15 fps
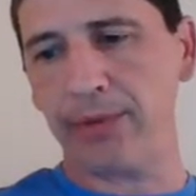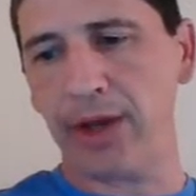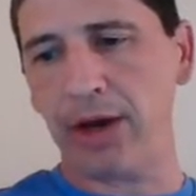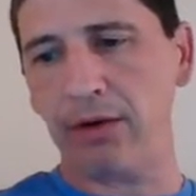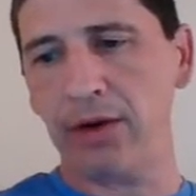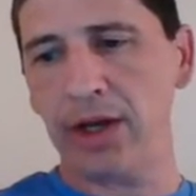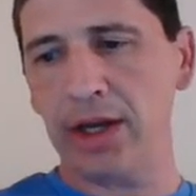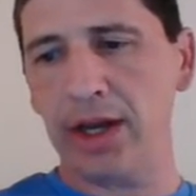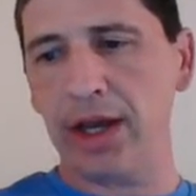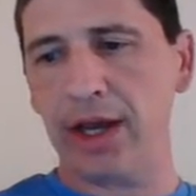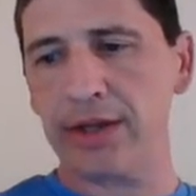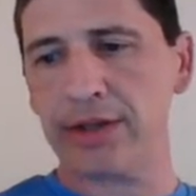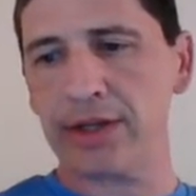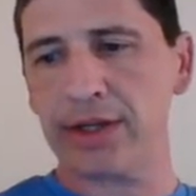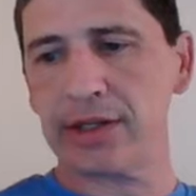Now,
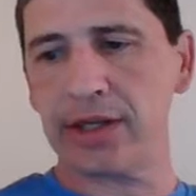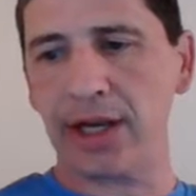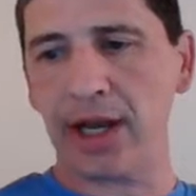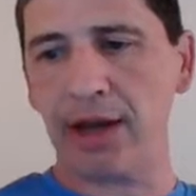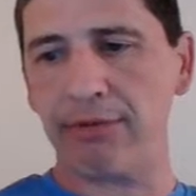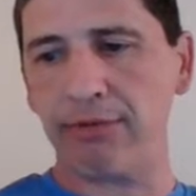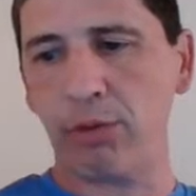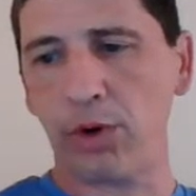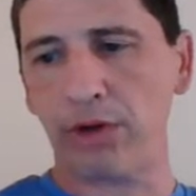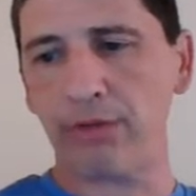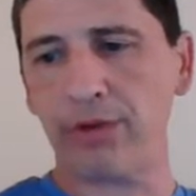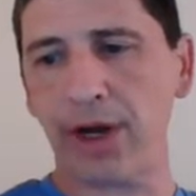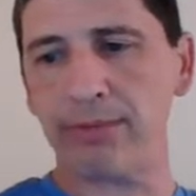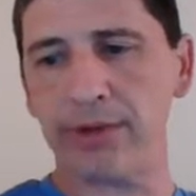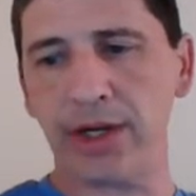as you can see, I have
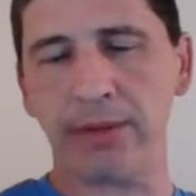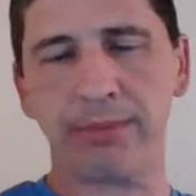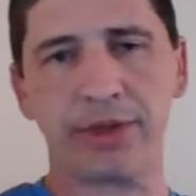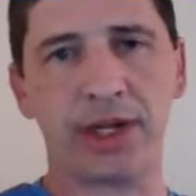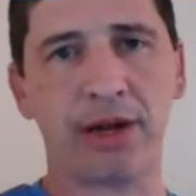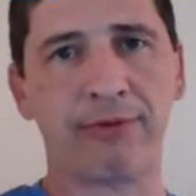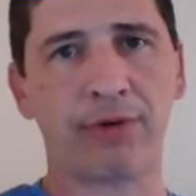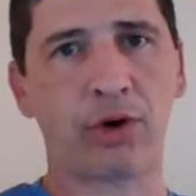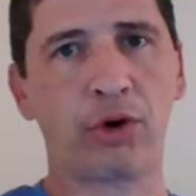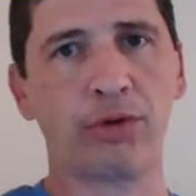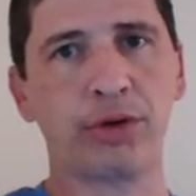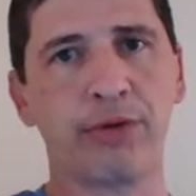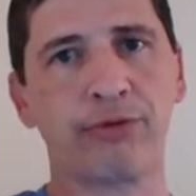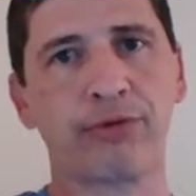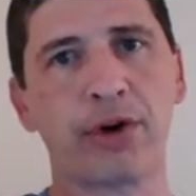45 gems that I've
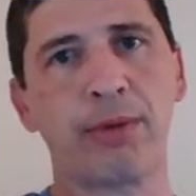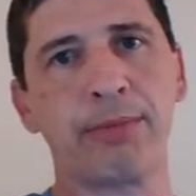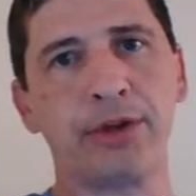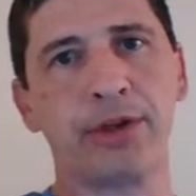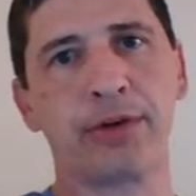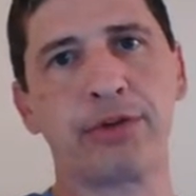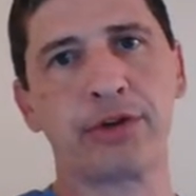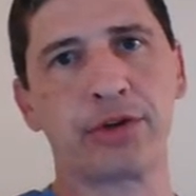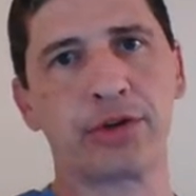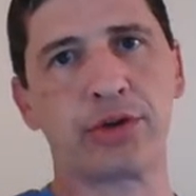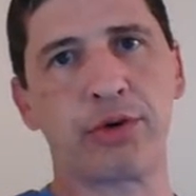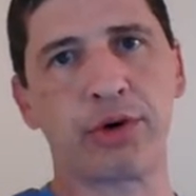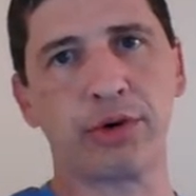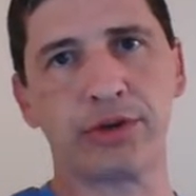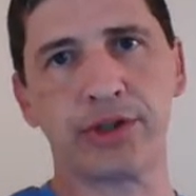earned from the different
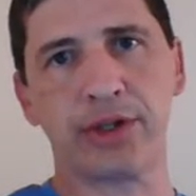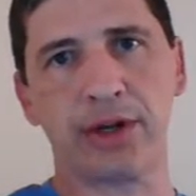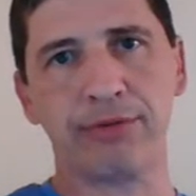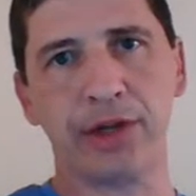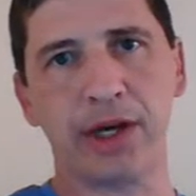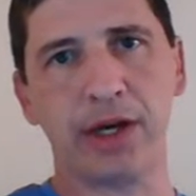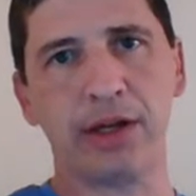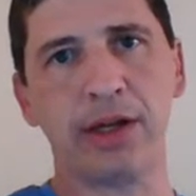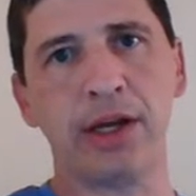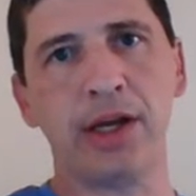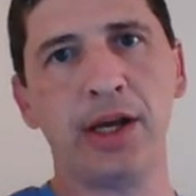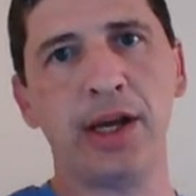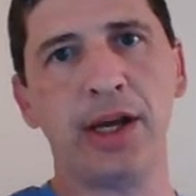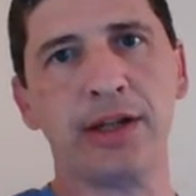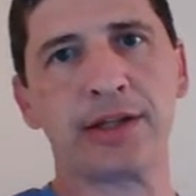tutorials that I've done,
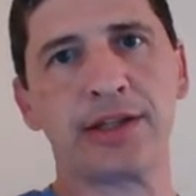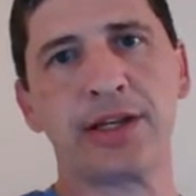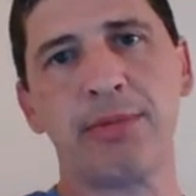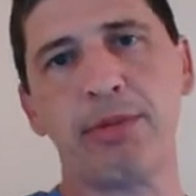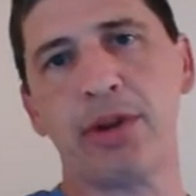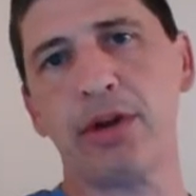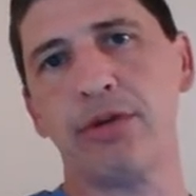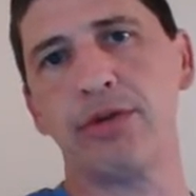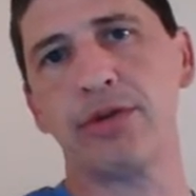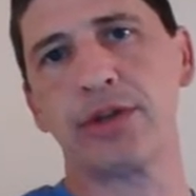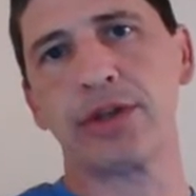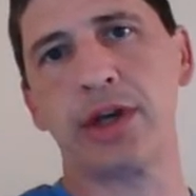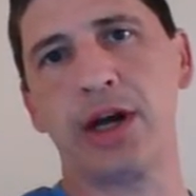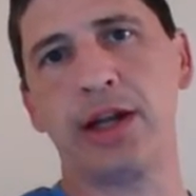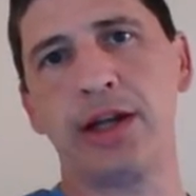and some of
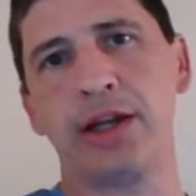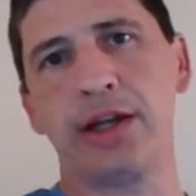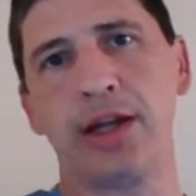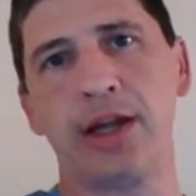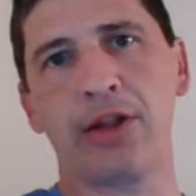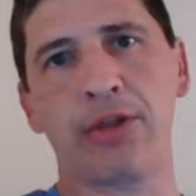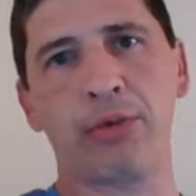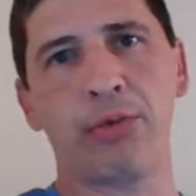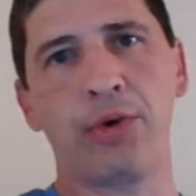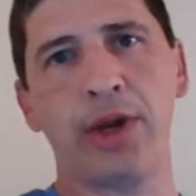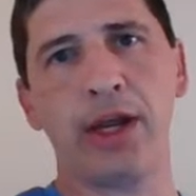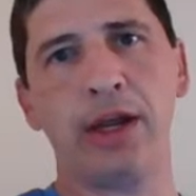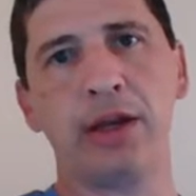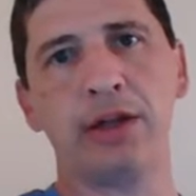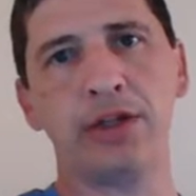those I didn't get
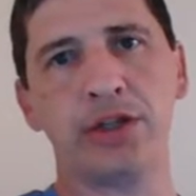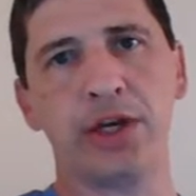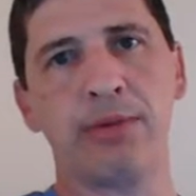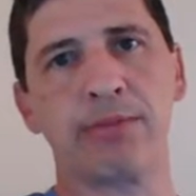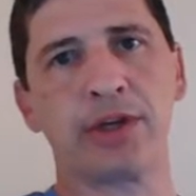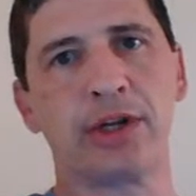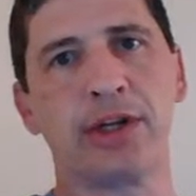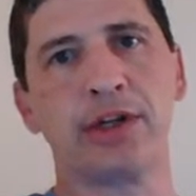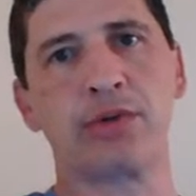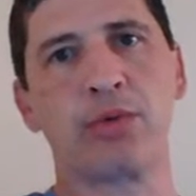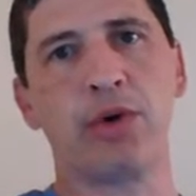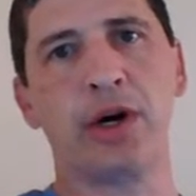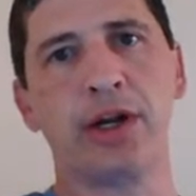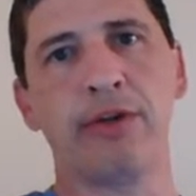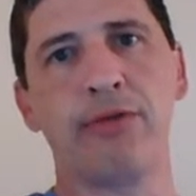3 gems on each
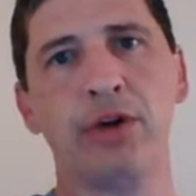one.